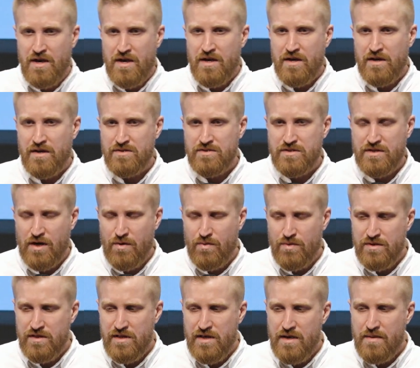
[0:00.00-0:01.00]

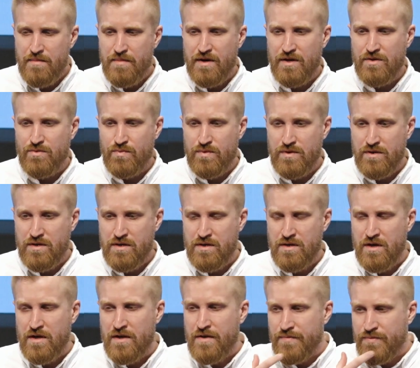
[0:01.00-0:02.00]
consequently, but we
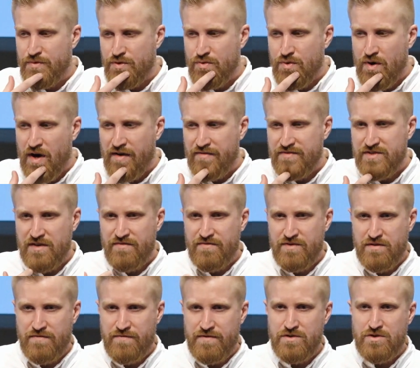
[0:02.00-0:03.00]
do have
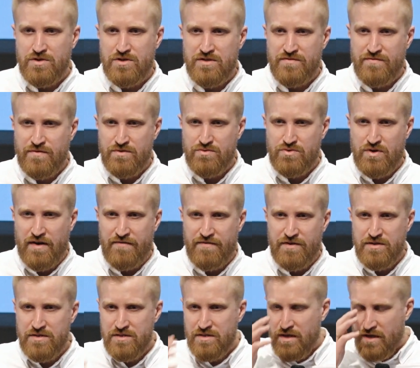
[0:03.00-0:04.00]
safety features for
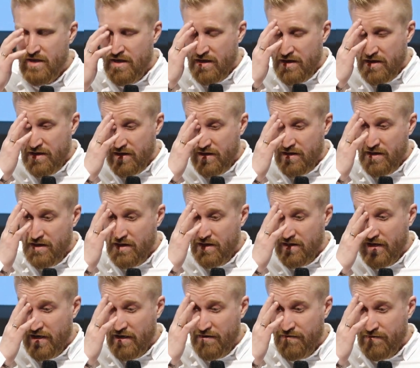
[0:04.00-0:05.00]
drivers,
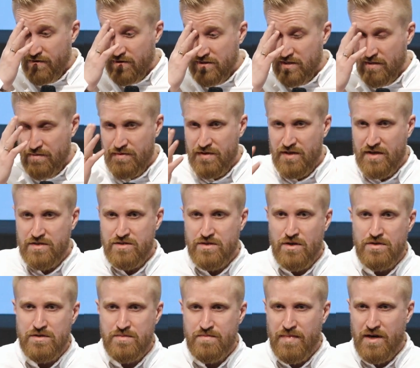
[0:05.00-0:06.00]
like for example, like
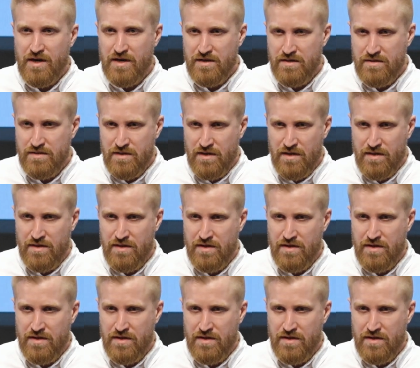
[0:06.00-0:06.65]
SOS button, and the